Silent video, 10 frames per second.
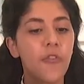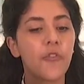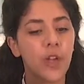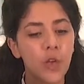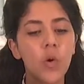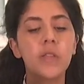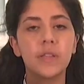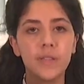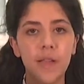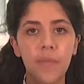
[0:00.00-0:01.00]

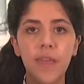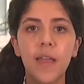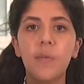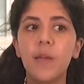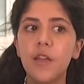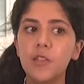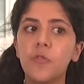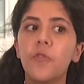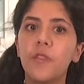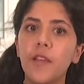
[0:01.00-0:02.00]
frequently something because you
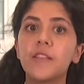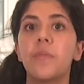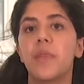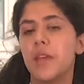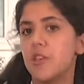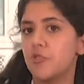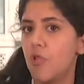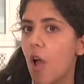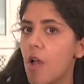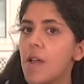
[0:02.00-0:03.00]
feel something is
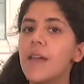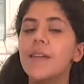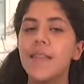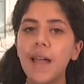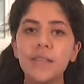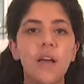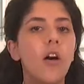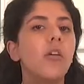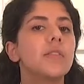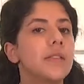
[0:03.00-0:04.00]
wrong. That's
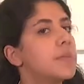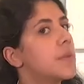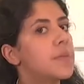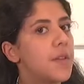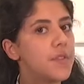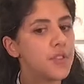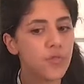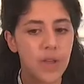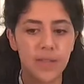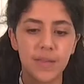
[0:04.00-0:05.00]
all symptoms of
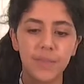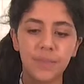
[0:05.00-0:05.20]
stress.